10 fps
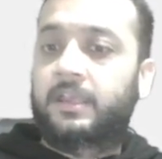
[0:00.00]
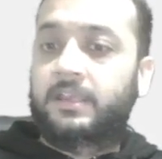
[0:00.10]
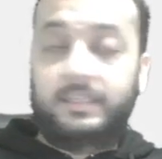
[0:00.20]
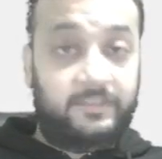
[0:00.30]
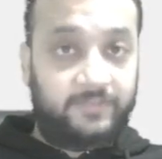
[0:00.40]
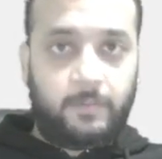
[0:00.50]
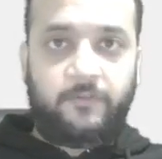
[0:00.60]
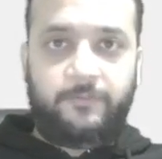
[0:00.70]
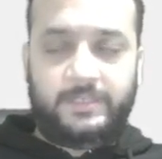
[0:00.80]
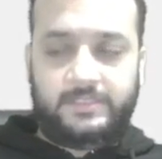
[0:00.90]
In the frame
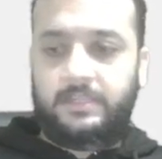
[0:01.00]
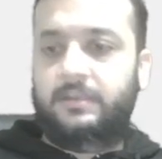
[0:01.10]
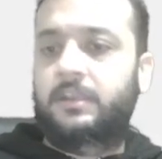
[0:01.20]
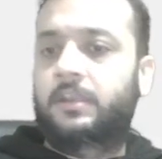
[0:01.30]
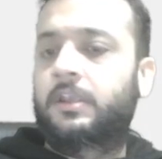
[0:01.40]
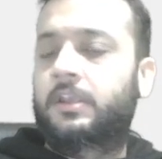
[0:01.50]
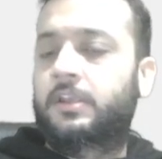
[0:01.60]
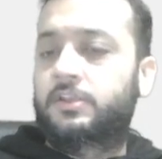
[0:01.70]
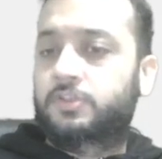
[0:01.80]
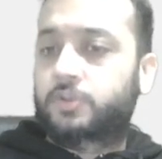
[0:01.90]
of piston.
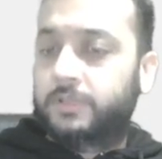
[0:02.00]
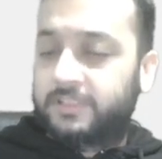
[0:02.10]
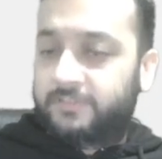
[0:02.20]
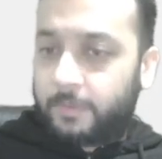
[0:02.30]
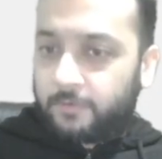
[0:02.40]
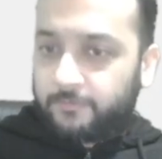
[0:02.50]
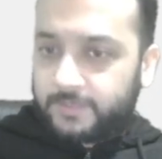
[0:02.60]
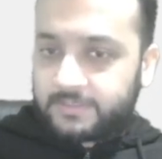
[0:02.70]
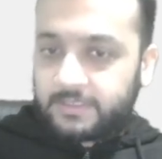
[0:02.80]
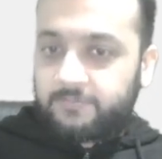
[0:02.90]
So in the frame of
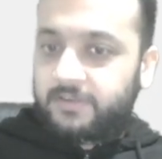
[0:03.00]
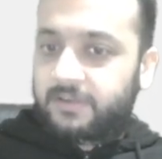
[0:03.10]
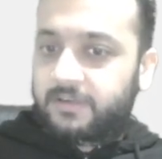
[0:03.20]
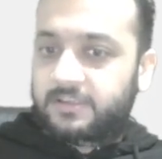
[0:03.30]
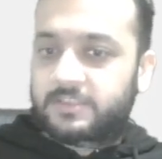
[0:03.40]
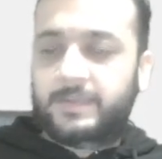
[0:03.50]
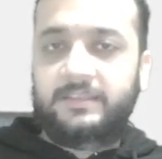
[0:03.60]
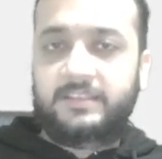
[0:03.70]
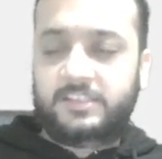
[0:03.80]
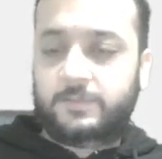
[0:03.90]
piston, if it returns
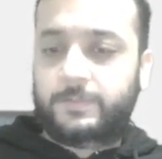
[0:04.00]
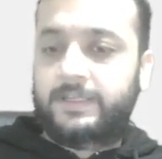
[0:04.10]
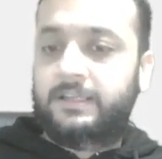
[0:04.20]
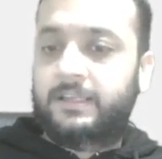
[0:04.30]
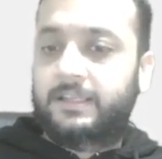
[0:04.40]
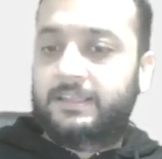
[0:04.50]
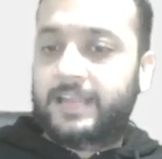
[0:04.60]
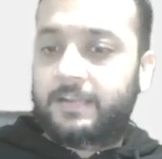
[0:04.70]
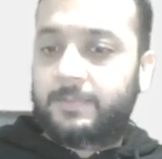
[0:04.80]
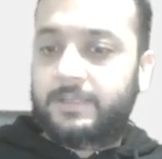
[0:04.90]
by this speed,
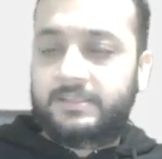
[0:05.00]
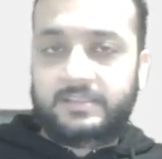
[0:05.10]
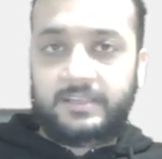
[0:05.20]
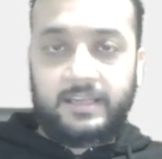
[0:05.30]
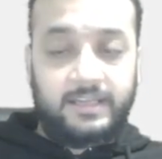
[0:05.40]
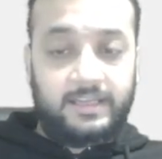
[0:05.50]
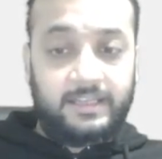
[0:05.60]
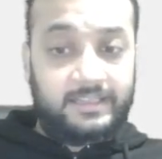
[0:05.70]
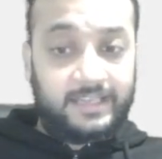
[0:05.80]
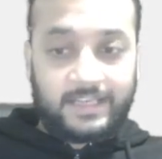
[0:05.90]
that means
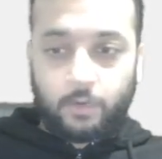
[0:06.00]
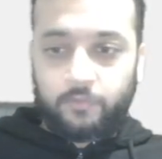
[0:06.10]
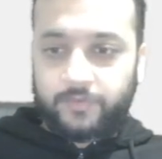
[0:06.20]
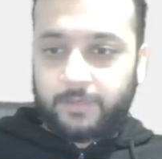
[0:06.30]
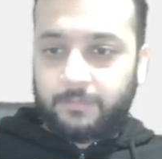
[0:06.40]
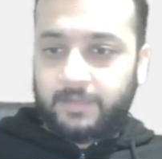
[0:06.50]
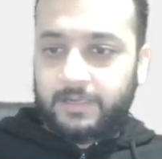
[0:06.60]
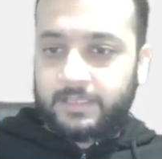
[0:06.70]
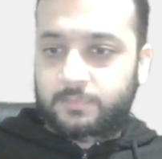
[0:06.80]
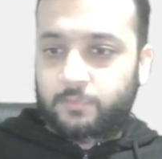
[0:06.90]
in the ground frame,
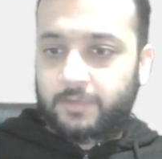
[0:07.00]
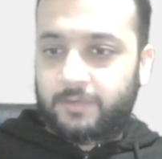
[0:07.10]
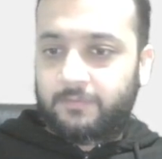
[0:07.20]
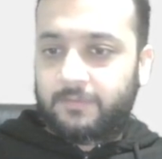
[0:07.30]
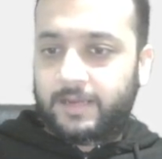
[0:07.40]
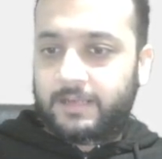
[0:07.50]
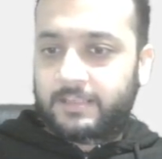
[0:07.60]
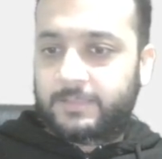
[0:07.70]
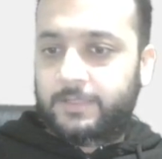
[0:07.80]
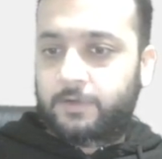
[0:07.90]
it is moving at
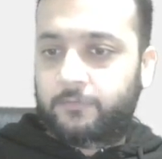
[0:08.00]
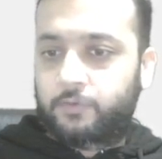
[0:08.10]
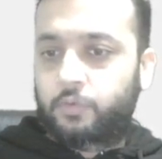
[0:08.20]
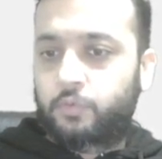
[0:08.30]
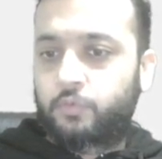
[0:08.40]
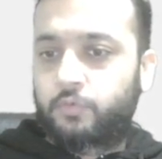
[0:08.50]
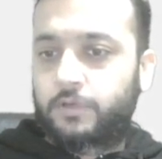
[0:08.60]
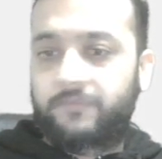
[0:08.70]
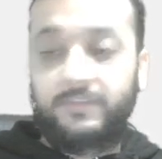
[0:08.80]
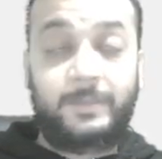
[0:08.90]
a speed of
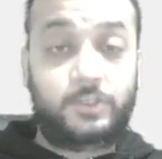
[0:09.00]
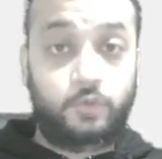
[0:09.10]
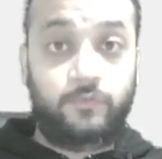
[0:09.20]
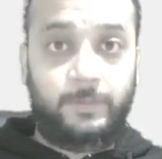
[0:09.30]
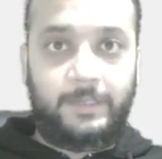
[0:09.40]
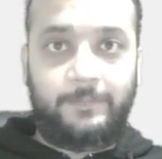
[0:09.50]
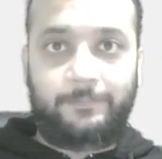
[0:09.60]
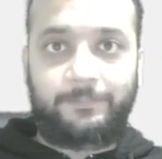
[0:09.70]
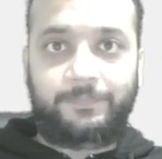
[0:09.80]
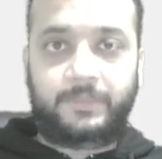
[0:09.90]
V plus 2 Vp,
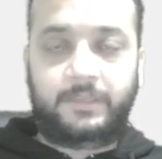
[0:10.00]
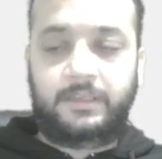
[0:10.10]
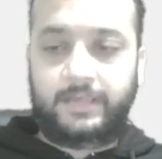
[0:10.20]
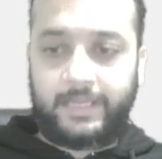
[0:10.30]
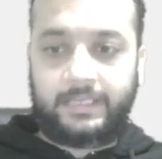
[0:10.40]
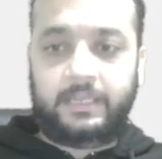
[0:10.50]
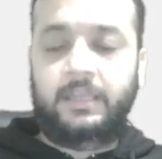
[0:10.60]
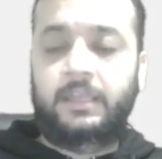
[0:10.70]
correct?